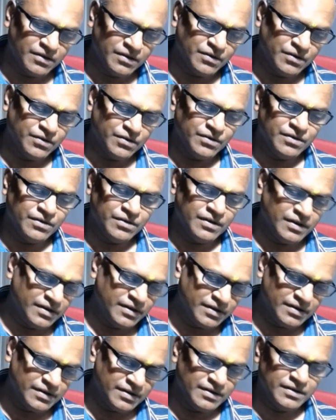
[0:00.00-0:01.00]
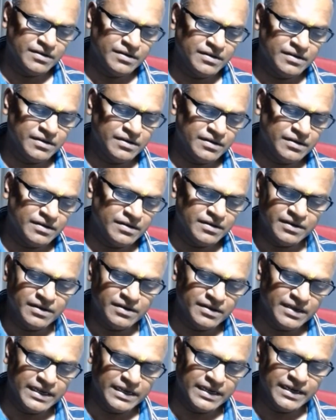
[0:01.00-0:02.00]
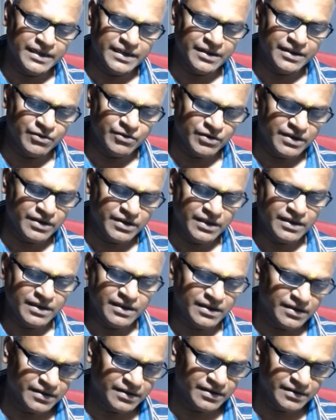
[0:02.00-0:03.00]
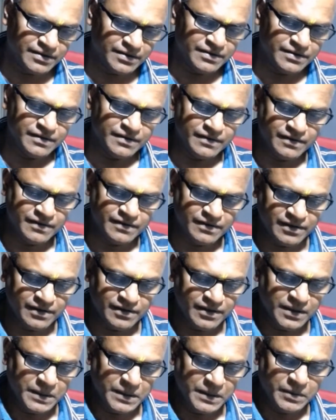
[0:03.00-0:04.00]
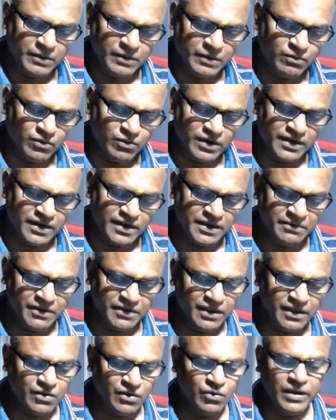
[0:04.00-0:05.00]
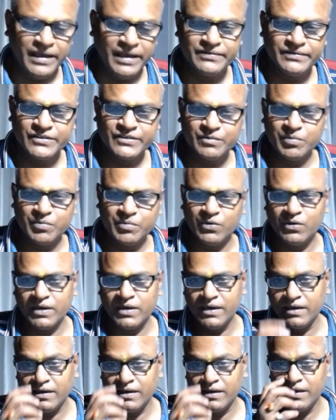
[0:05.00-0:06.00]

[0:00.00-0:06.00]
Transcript: your daily routine. In whatever you have spoken